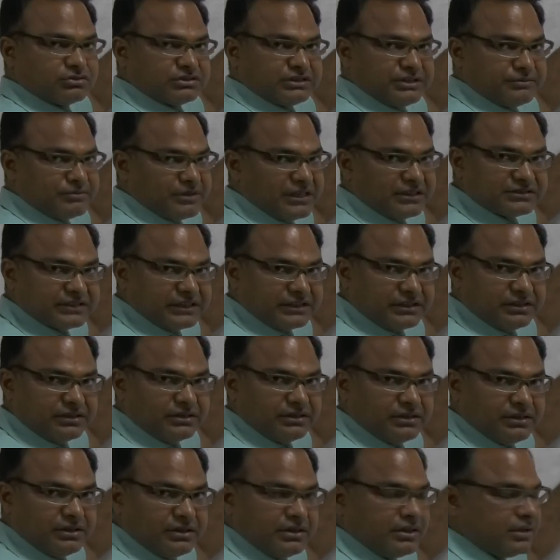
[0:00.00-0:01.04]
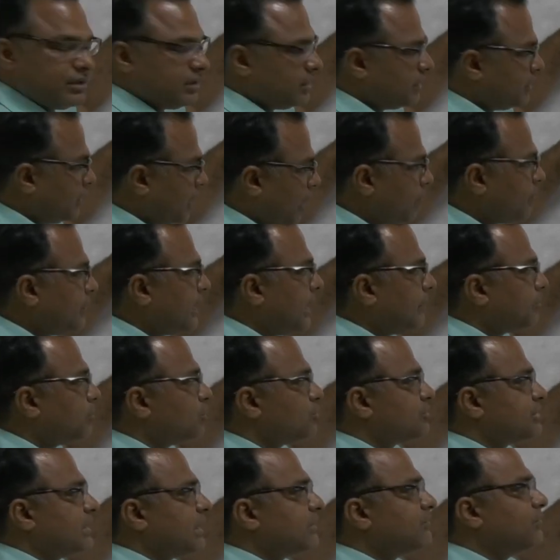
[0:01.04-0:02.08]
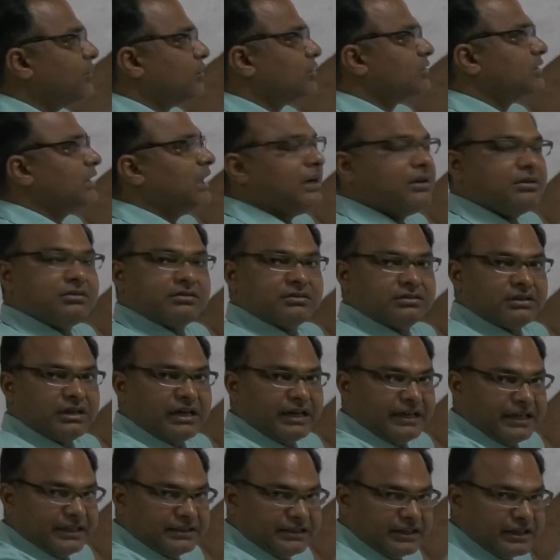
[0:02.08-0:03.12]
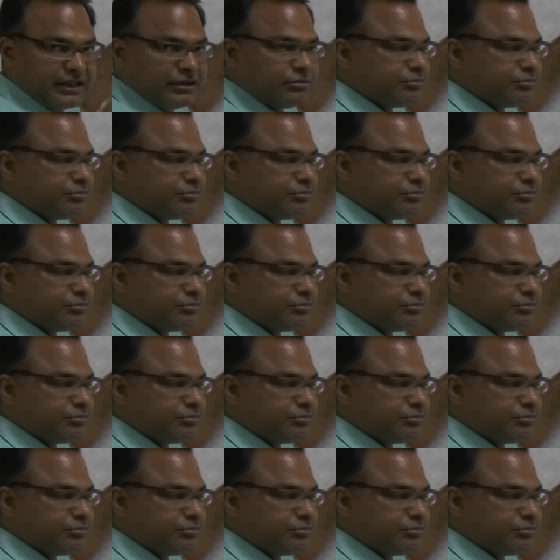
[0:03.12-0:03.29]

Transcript: similar set. Now we have to check for the another